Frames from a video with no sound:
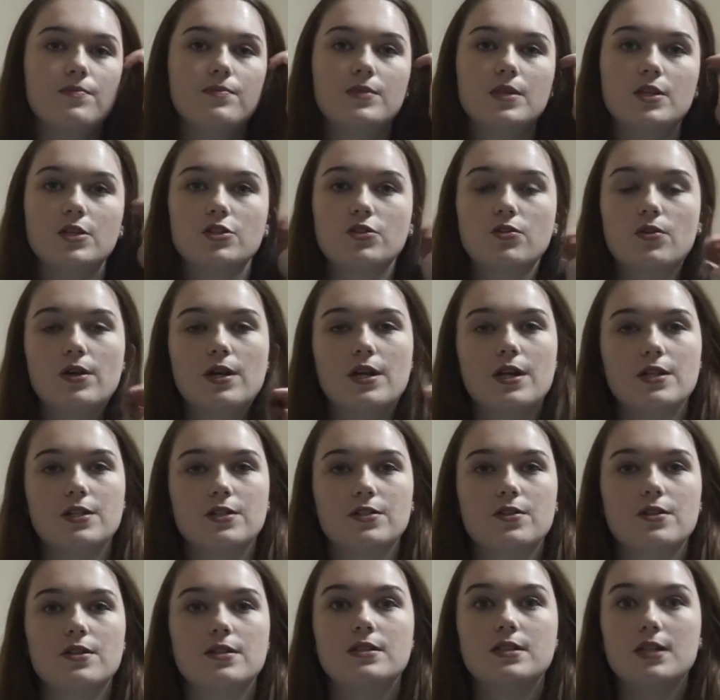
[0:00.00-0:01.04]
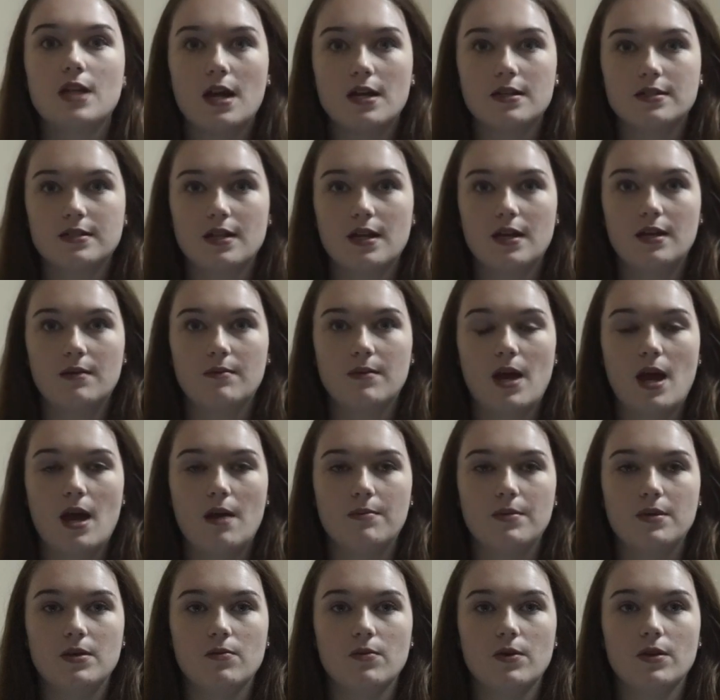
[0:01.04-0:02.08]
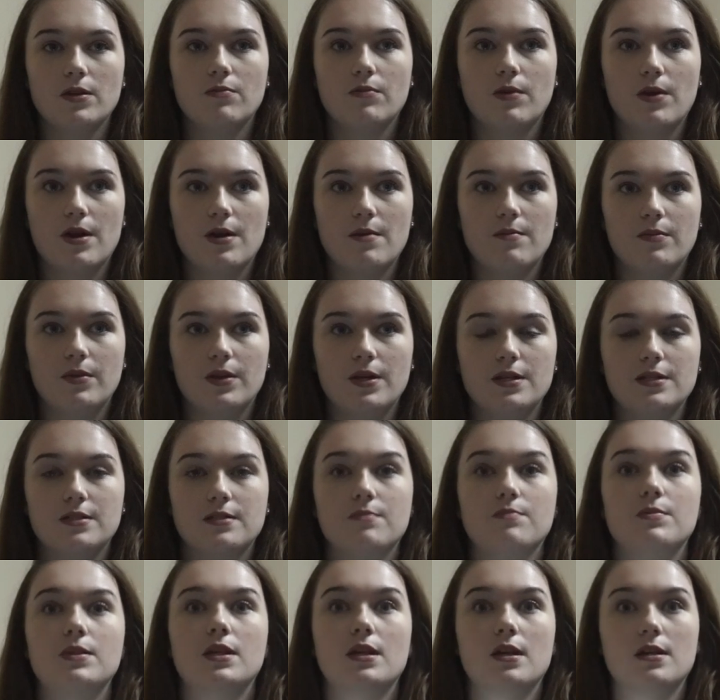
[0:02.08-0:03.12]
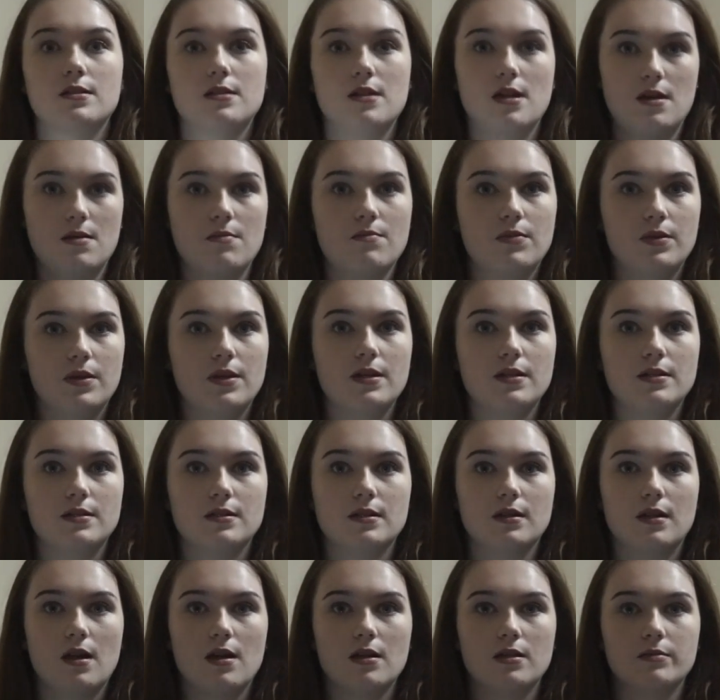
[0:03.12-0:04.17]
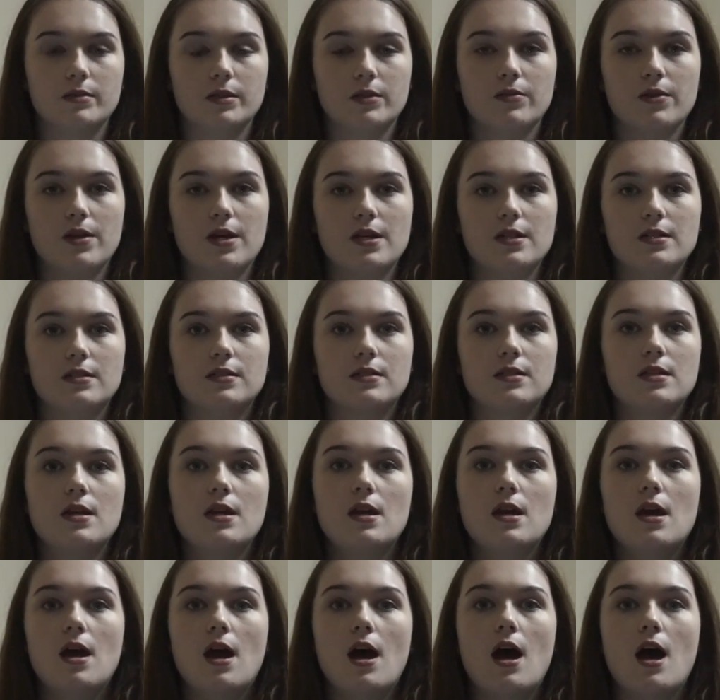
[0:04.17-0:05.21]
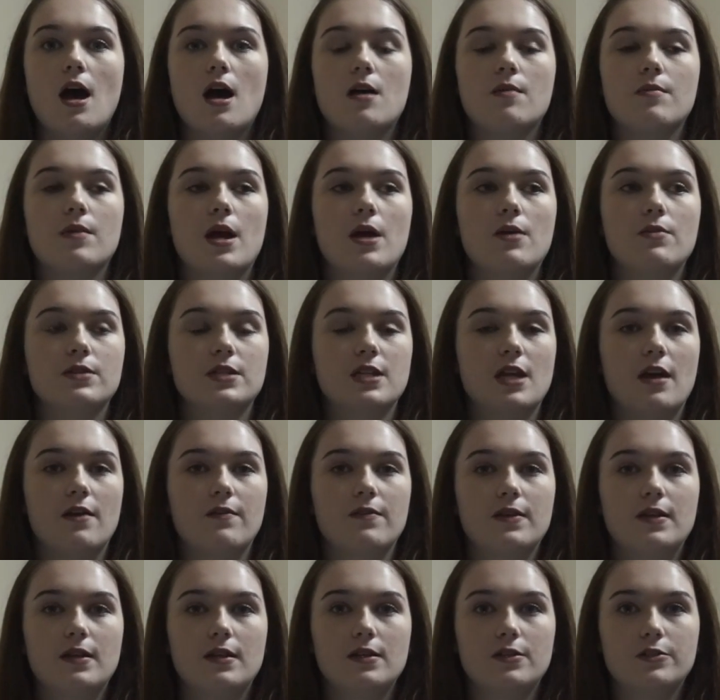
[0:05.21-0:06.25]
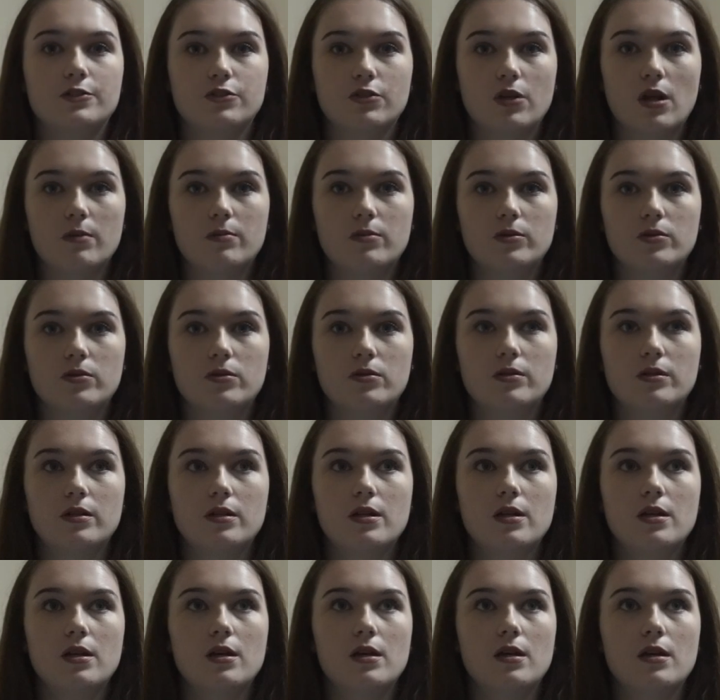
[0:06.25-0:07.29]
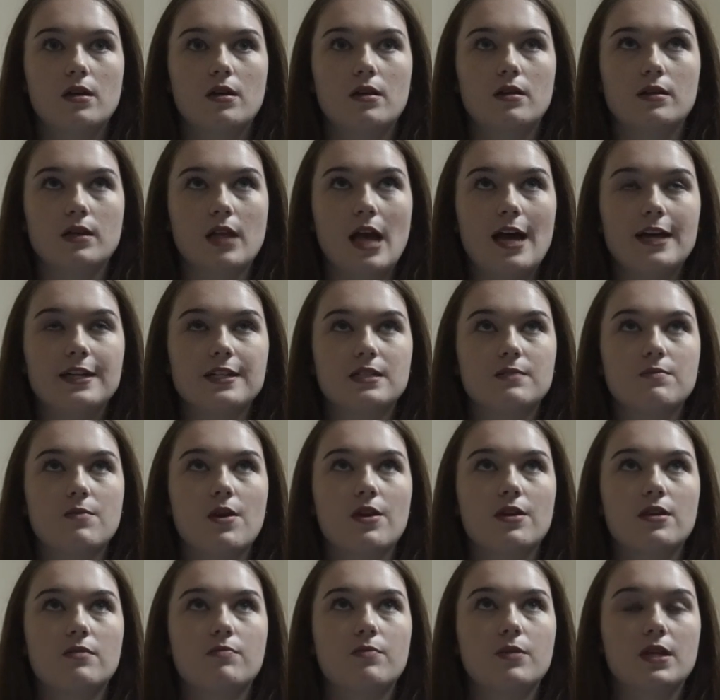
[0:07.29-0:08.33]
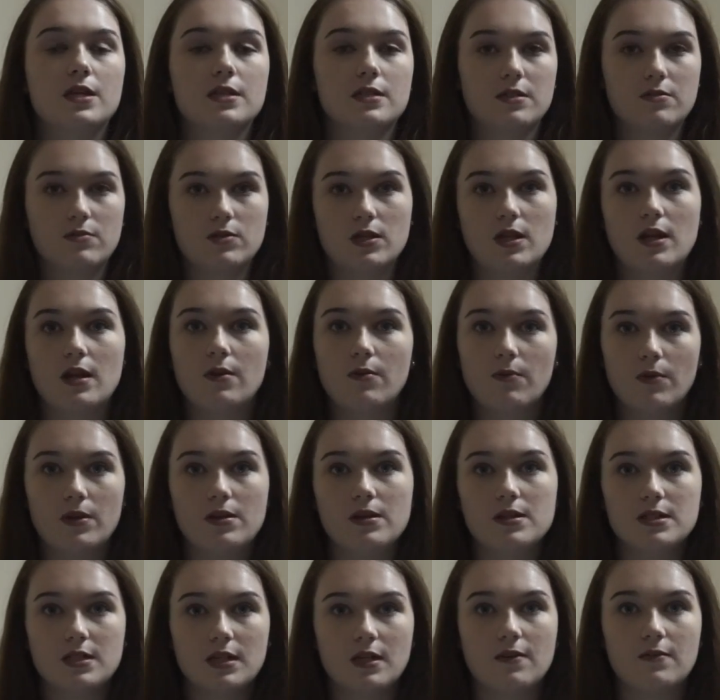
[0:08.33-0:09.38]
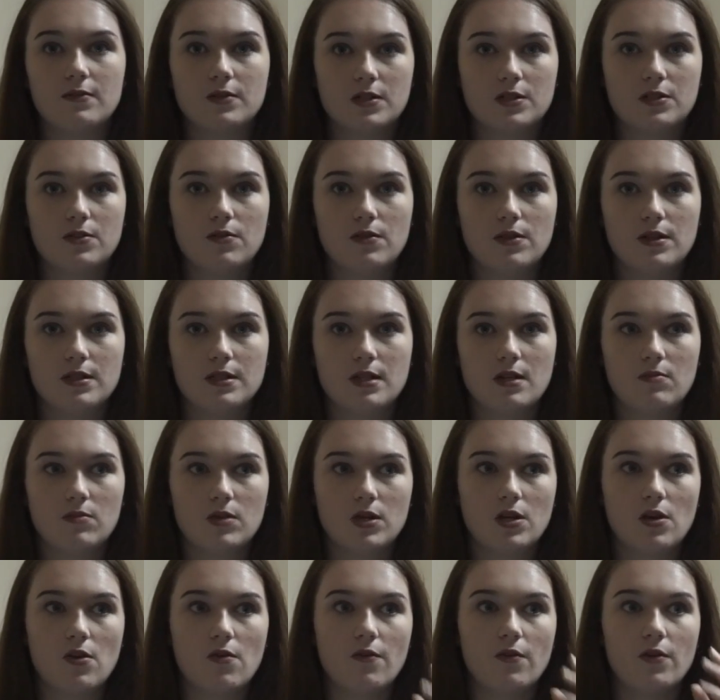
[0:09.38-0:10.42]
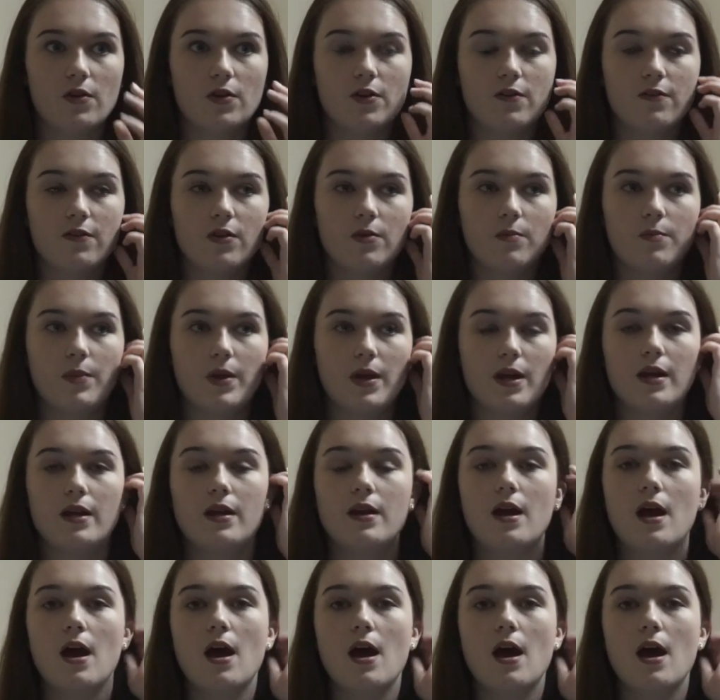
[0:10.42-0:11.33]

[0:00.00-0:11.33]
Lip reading: The short answer is yes, I am happy with where I'm placed because I am placed at Cosmic Rays. I was having trouble last month because I was getting really sick of just doing the same thing over and over, but